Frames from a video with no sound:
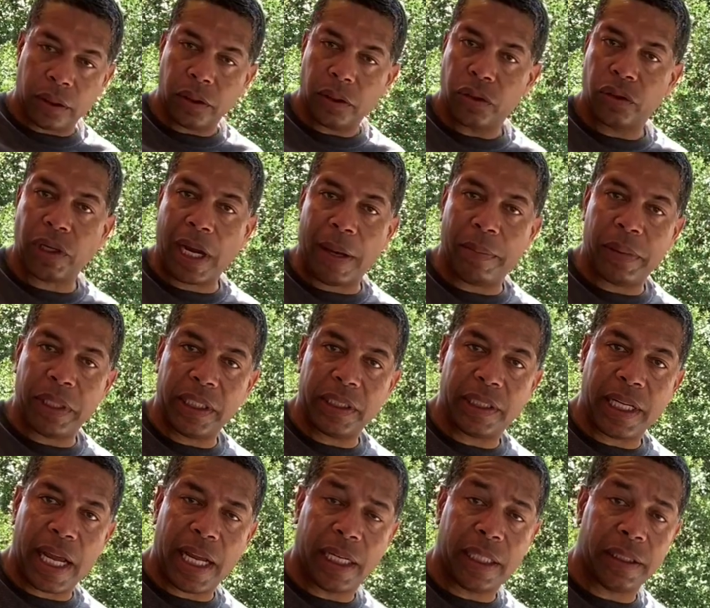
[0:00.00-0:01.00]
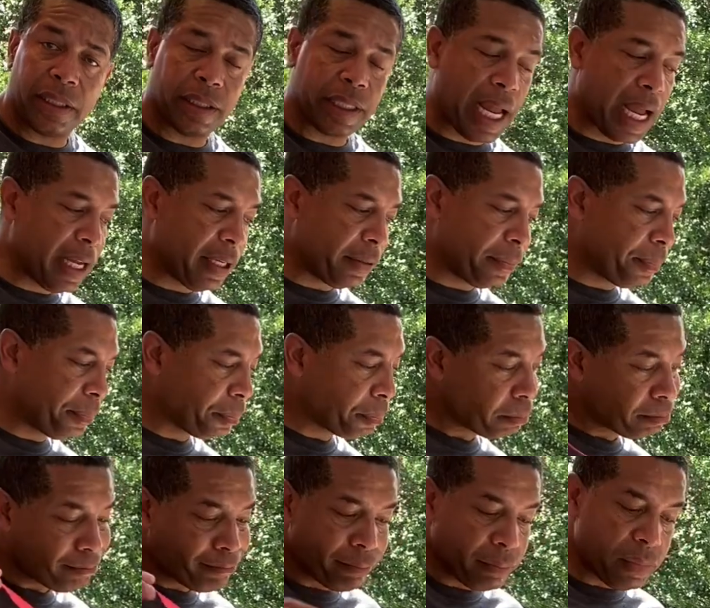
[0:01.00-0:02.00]
strap these things down,
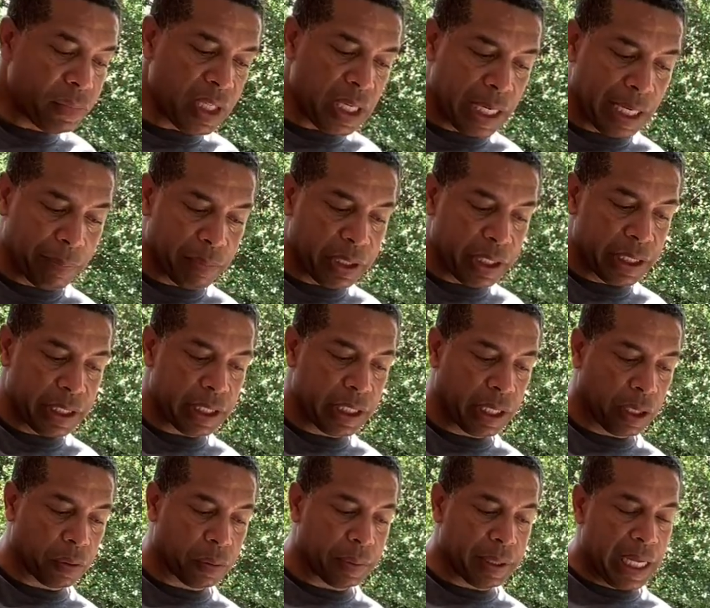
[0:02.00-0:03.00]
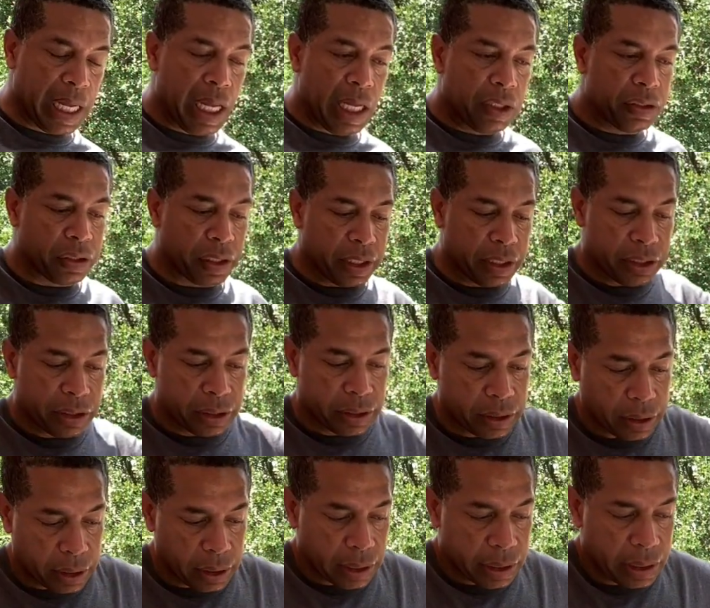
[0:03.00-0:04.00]
and I'm good to go. So this is
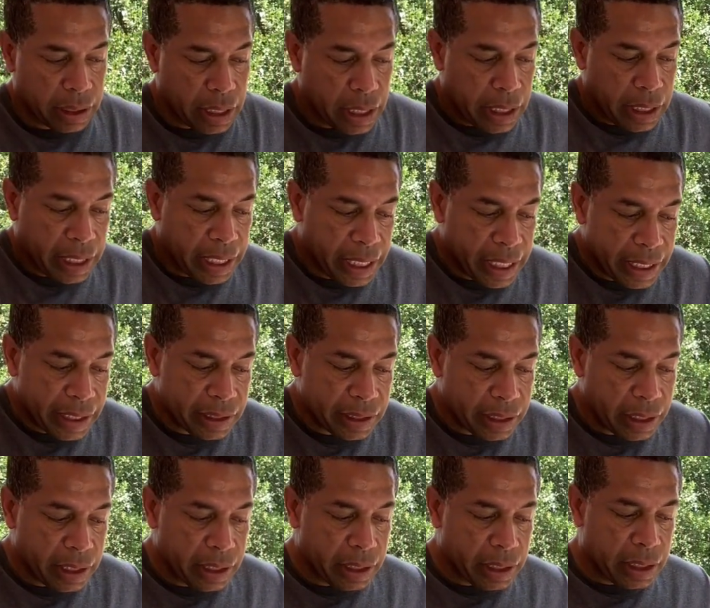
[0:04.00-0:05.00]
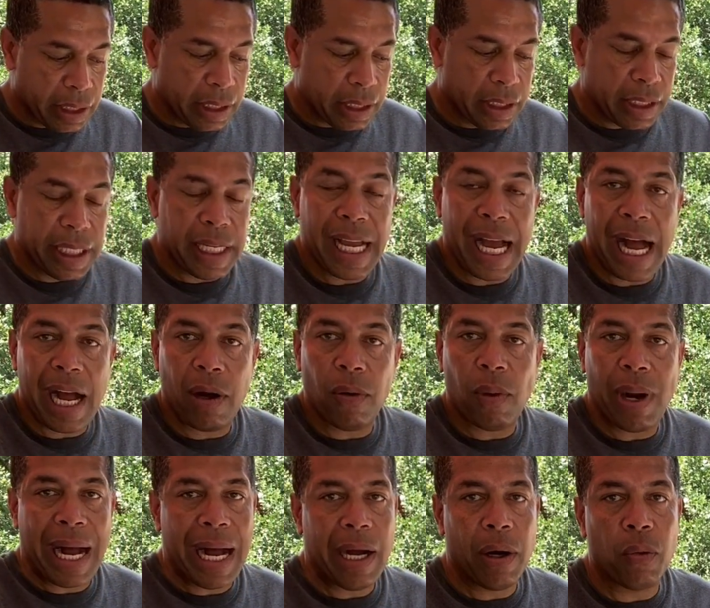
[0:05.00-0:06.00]
a easy
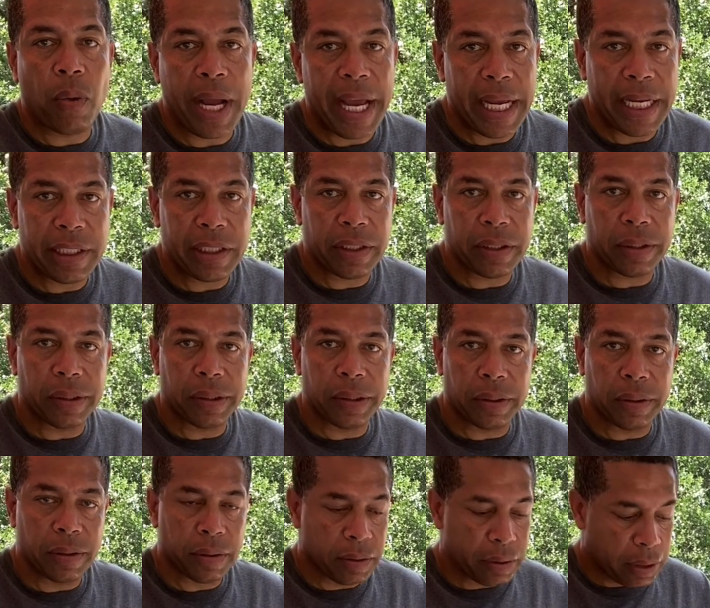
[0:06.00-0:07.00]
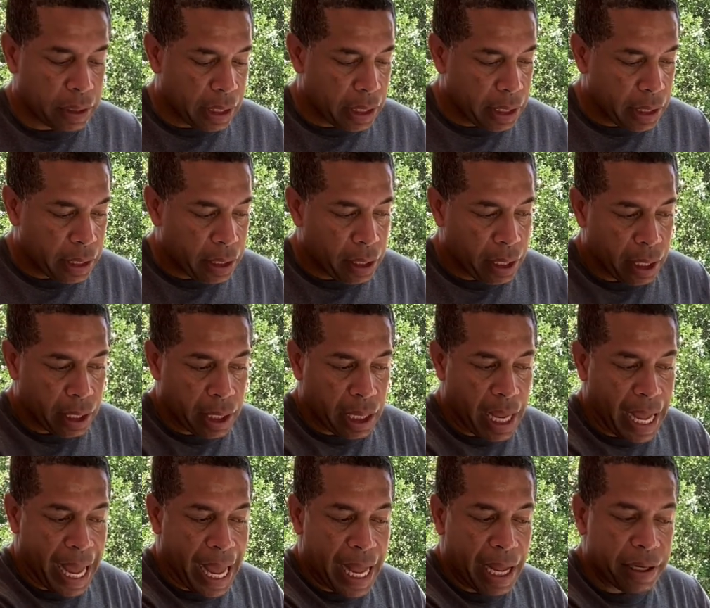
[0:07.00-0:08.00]
DIY way to
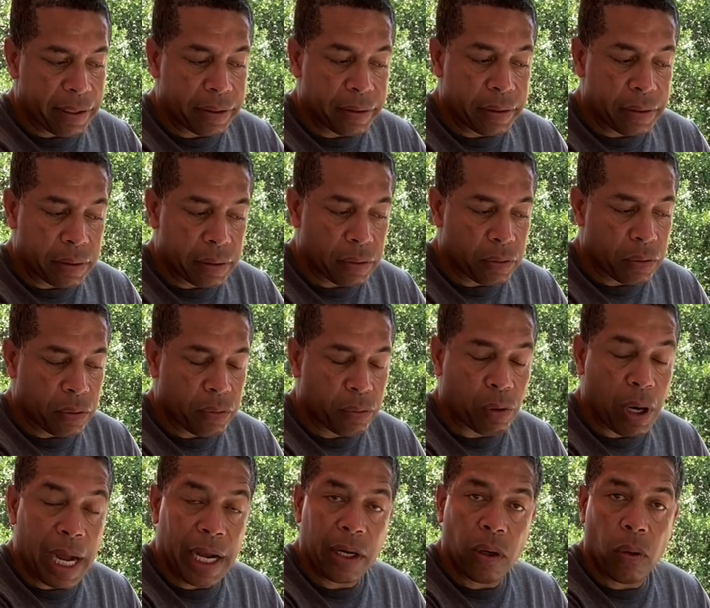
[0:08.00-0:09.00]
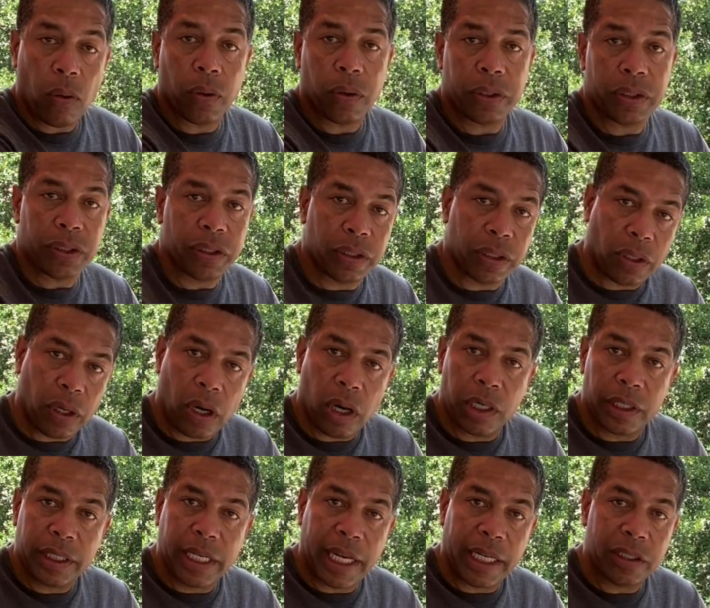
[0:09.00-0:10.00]
add rod holders to your
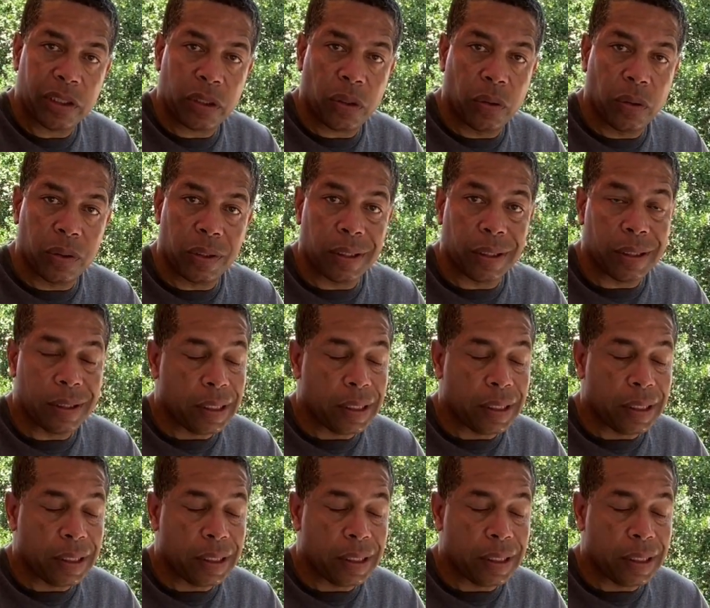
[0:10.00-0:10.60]
hard case cooler.